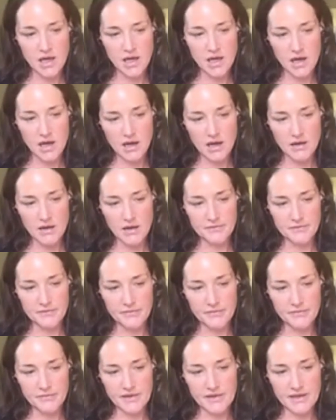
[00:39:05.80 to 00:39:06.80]
um,
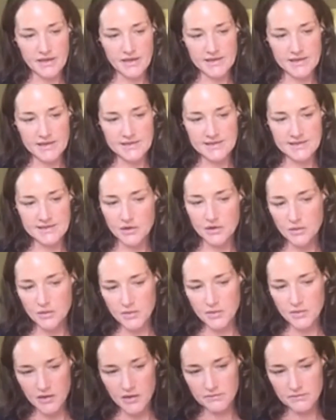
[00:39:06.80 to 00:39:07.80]
single
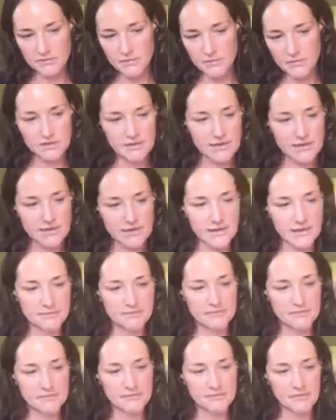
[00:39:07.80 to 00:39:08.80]
mom
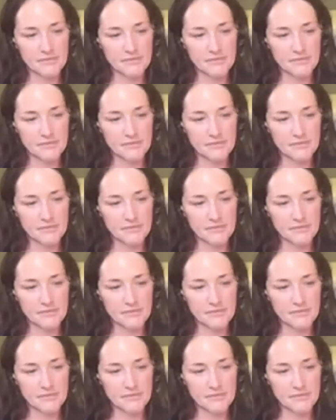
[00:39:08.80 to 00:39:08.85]
um,